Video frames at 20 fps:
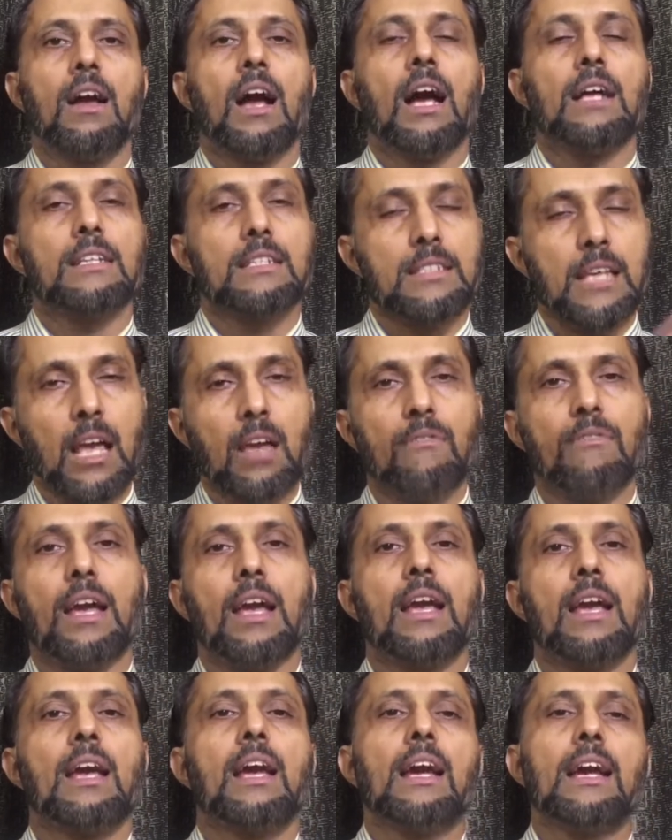And the same
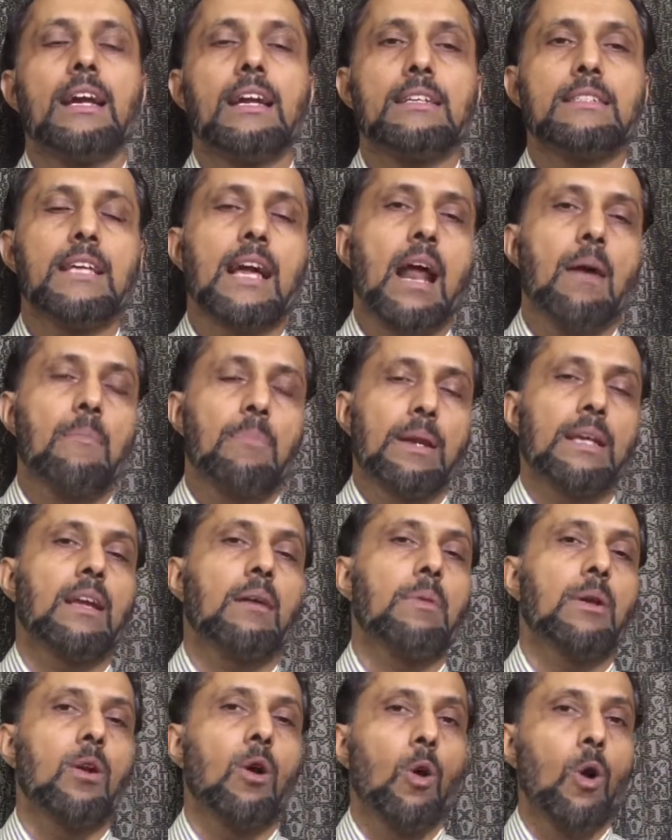way, it is there
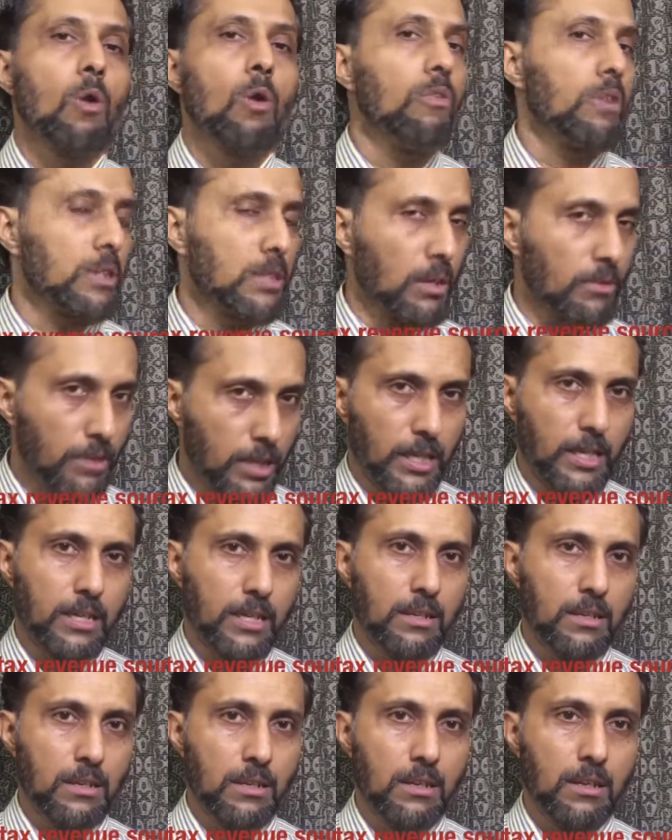applicable all over the
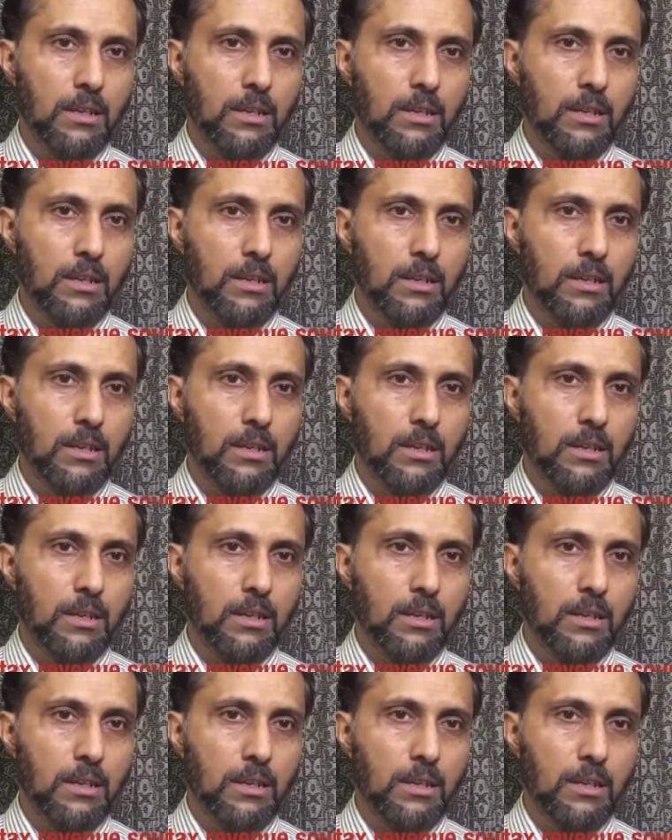world